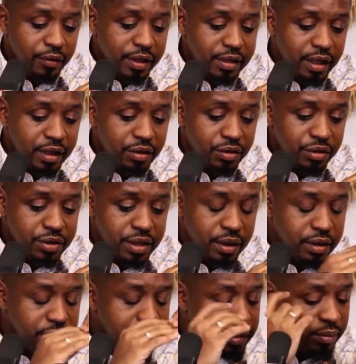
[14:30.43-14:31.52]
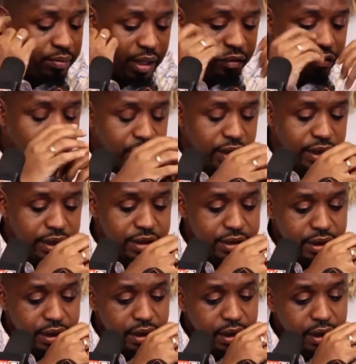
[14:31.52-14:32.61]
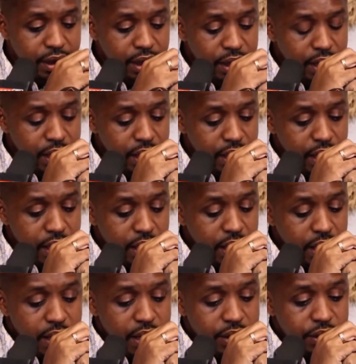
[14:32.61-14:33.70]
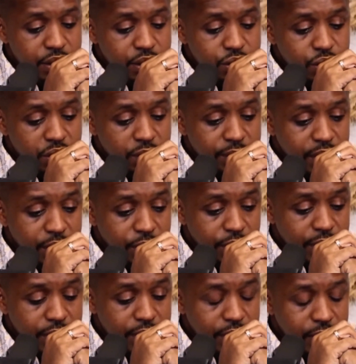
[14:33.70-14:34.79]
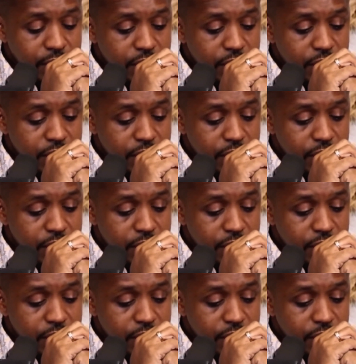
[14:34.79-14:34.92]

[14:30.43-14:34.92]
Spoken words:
white Land Cruiser, still blindfolded, and they took me away.